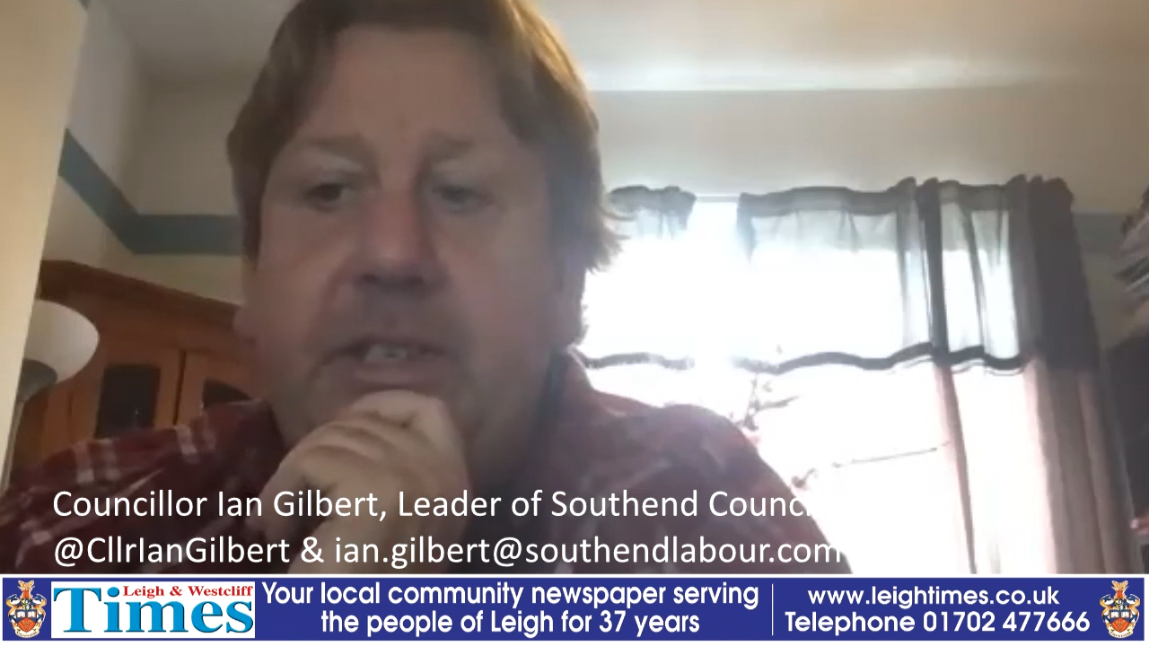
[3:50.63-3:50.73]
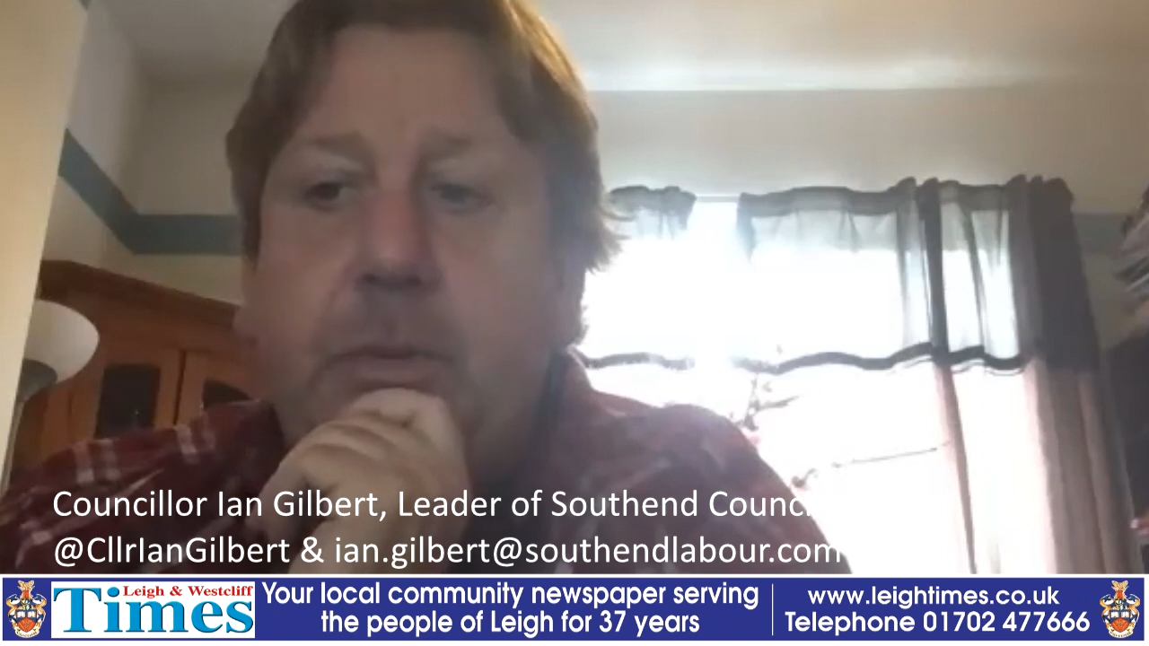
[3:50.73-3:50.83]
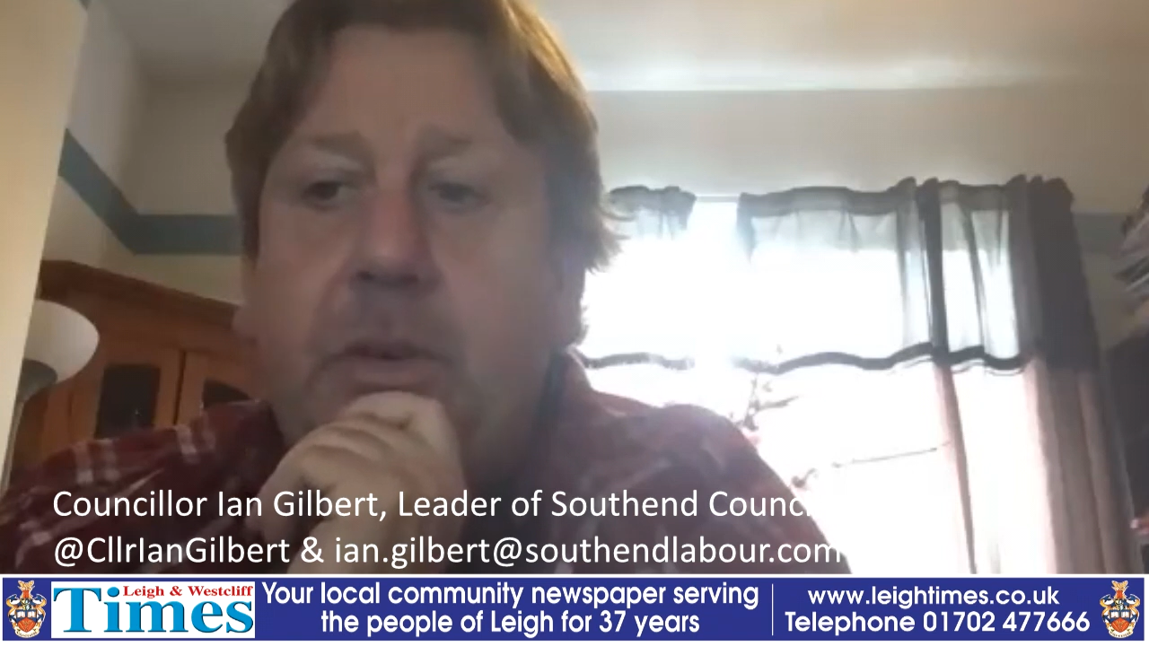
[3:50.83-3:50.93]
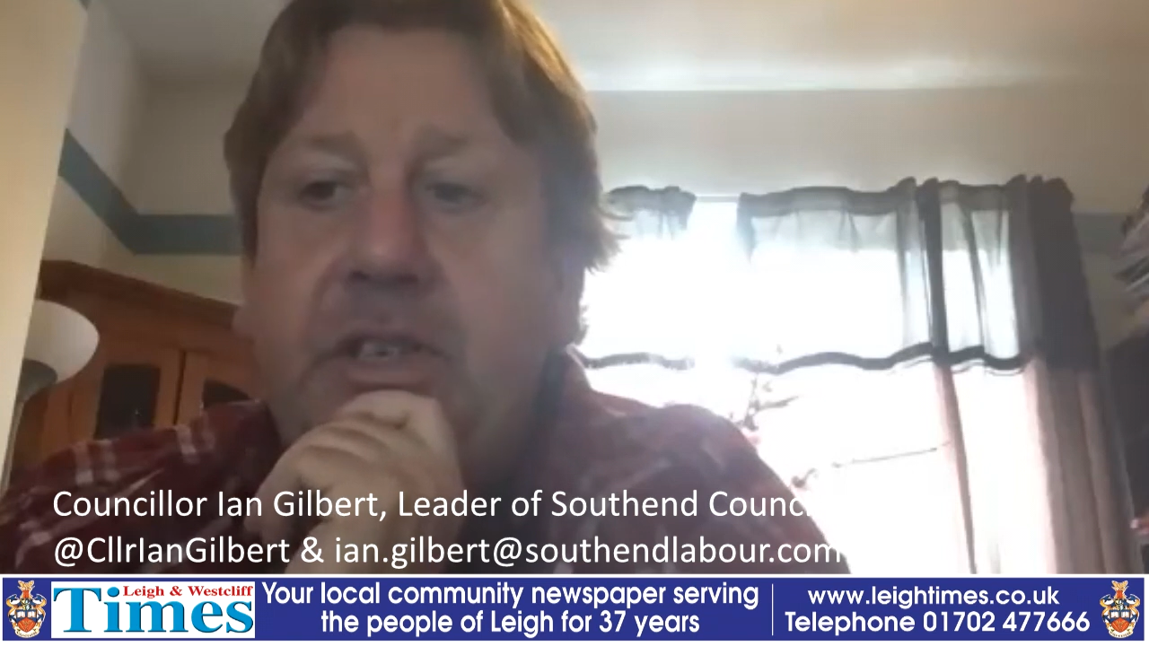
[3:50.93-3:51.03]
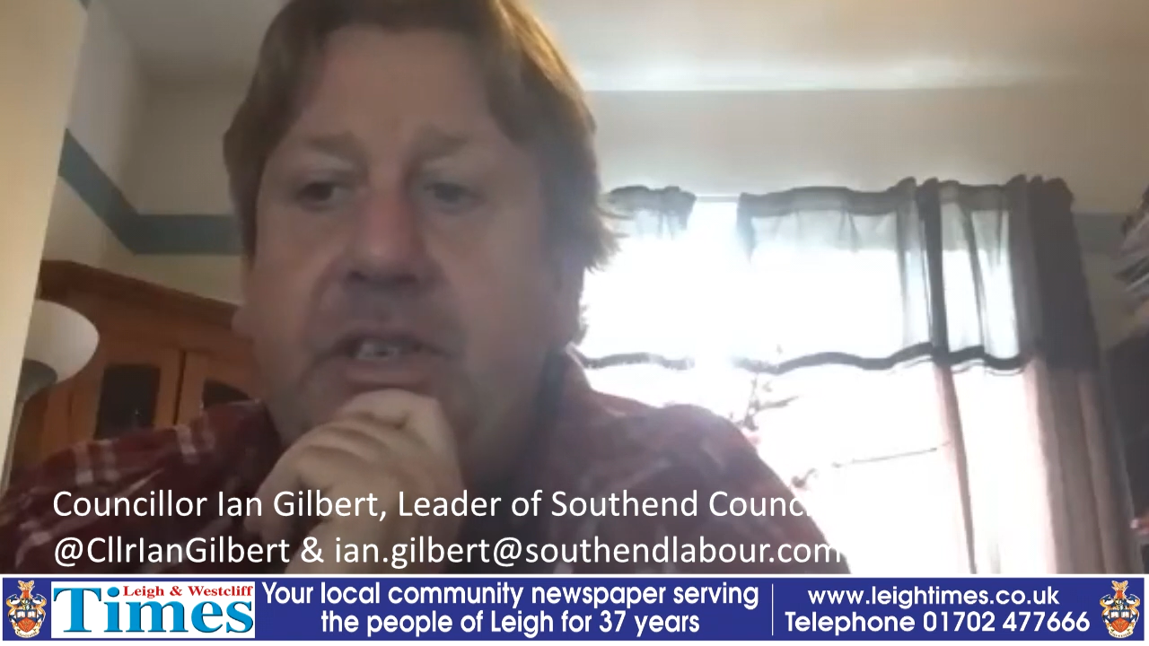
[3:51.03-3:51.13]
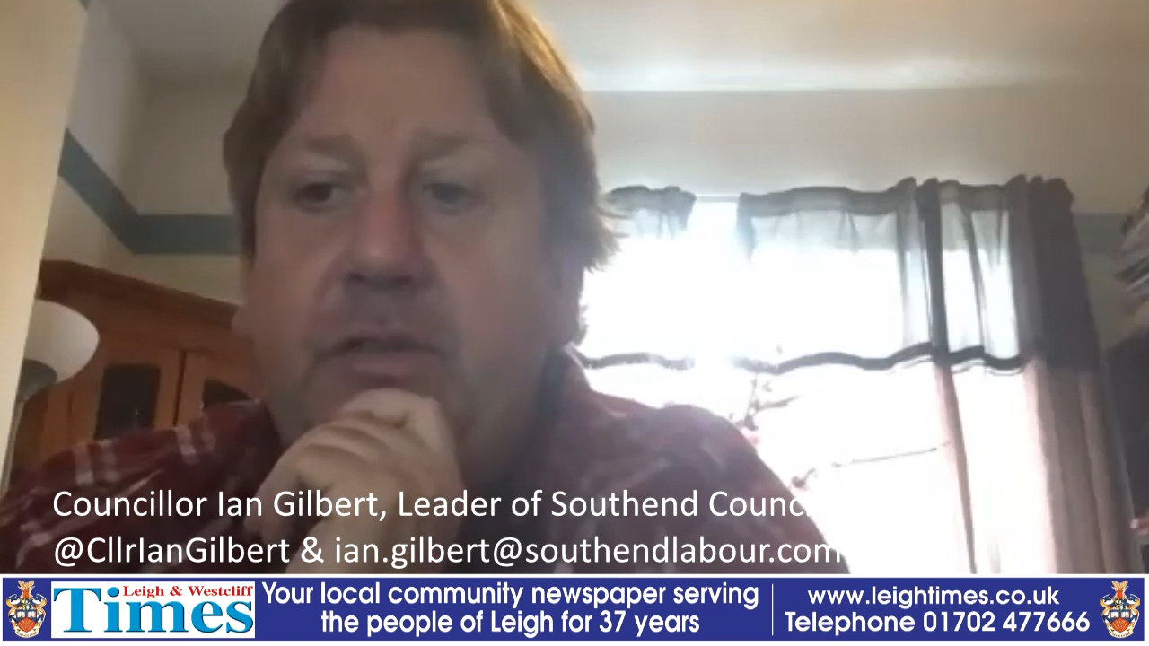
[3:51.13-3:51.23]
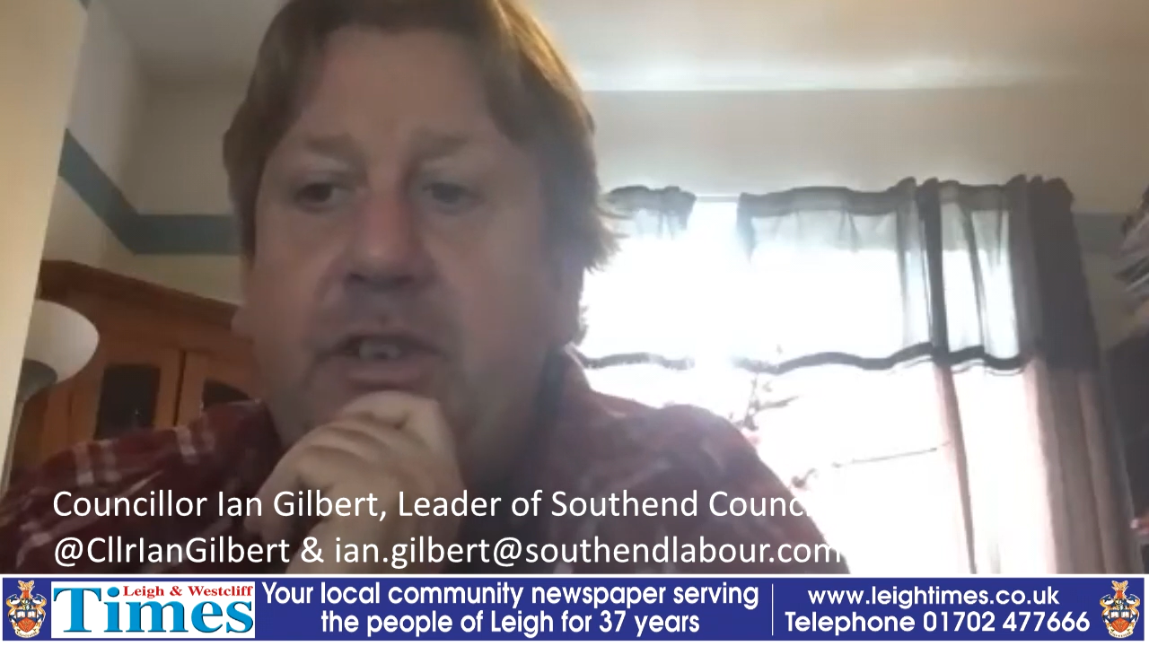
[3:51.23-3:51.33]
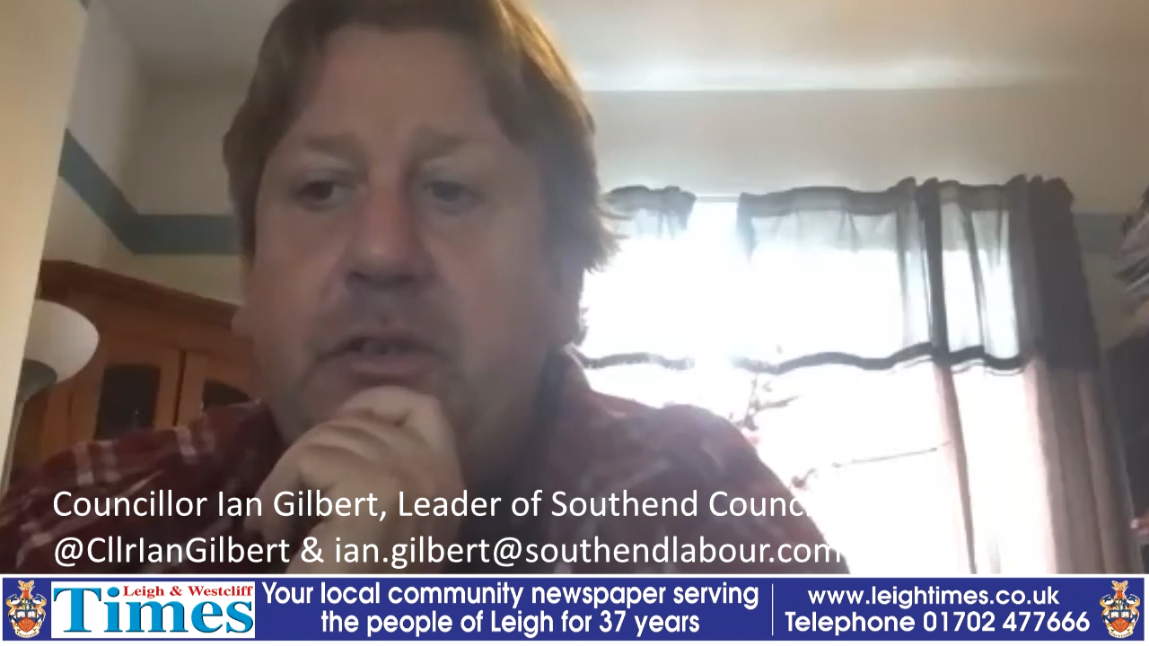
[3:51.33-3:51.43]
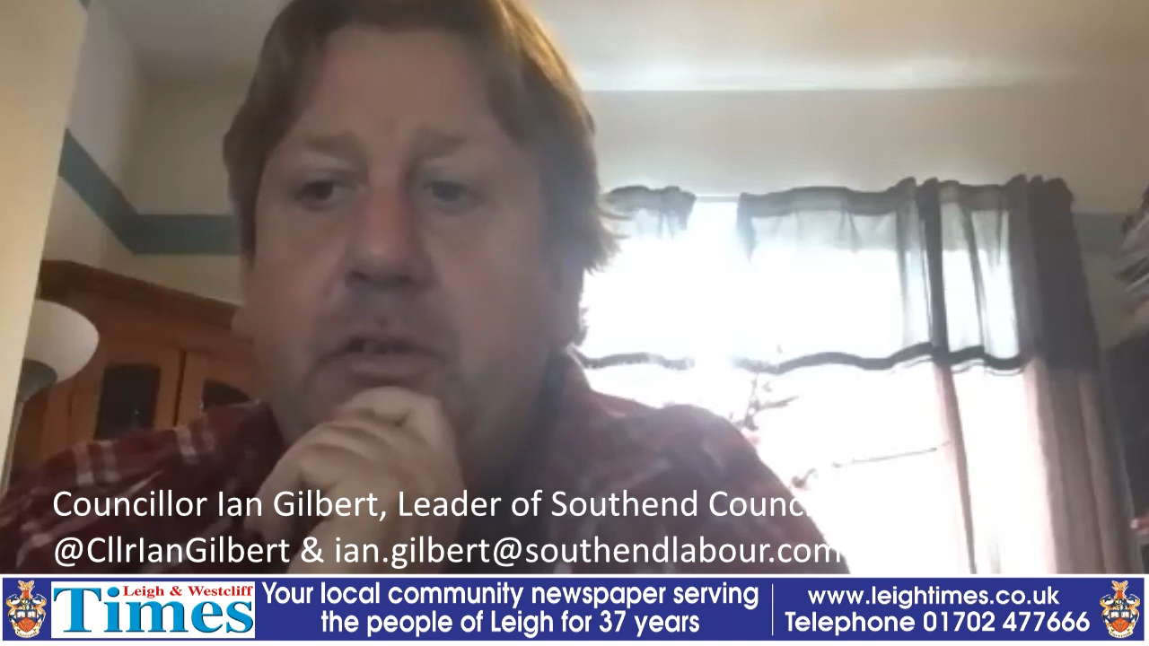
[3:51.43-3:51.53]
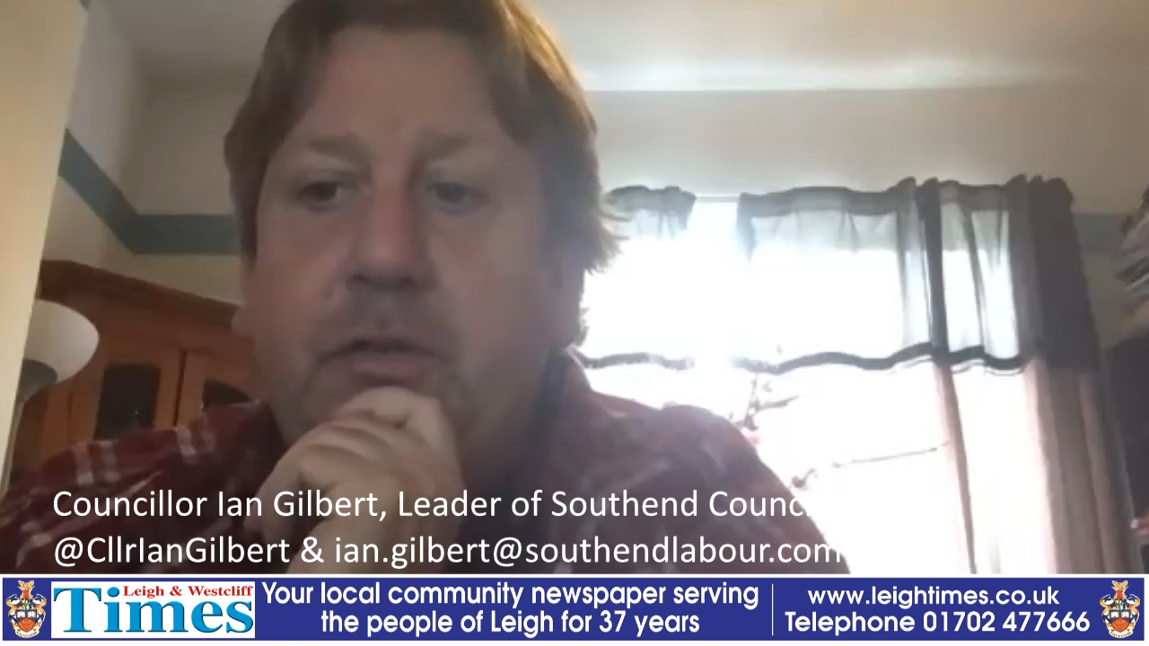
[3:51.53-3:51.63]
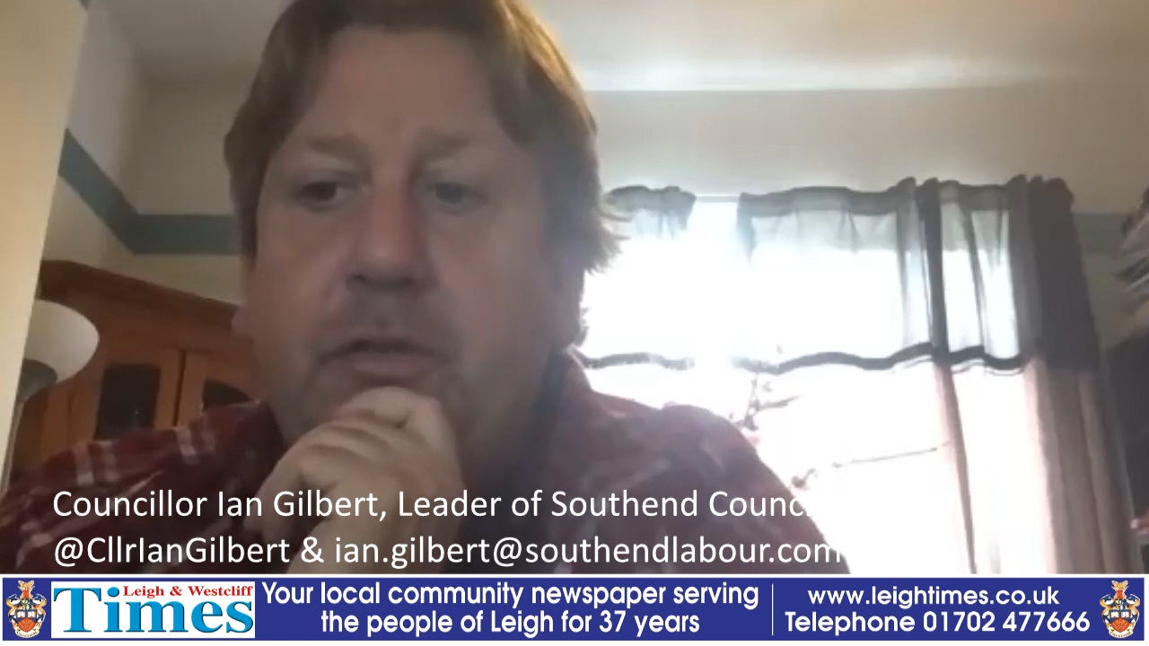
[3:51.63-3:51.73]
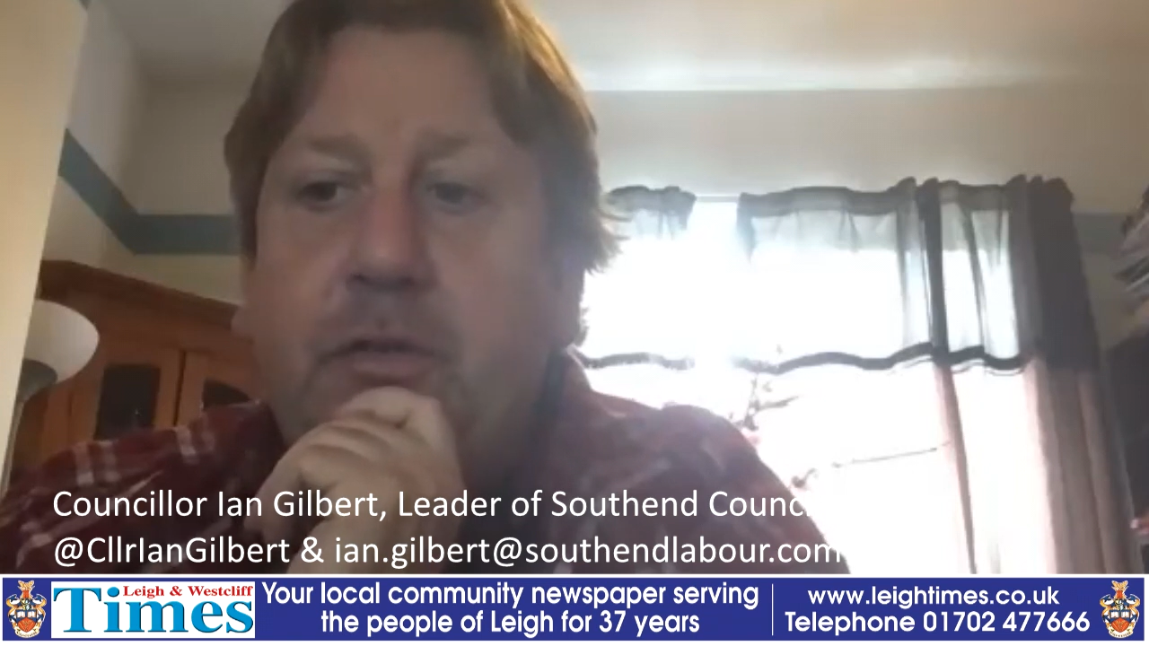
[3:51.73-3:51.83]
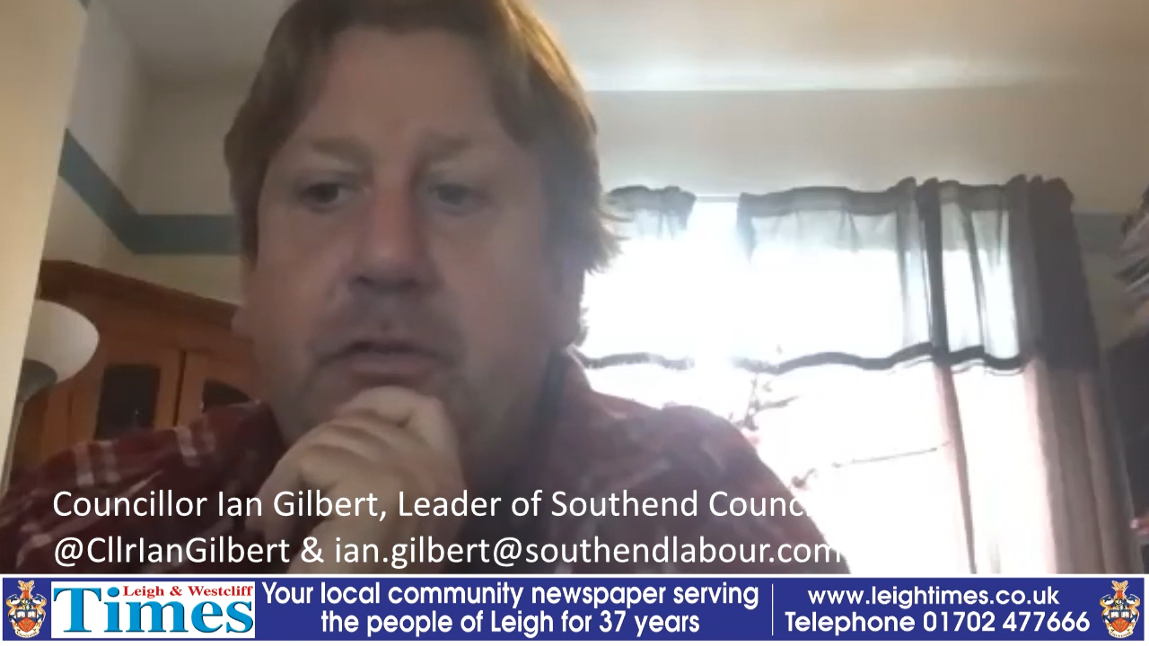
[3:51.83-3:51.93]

quite difficult for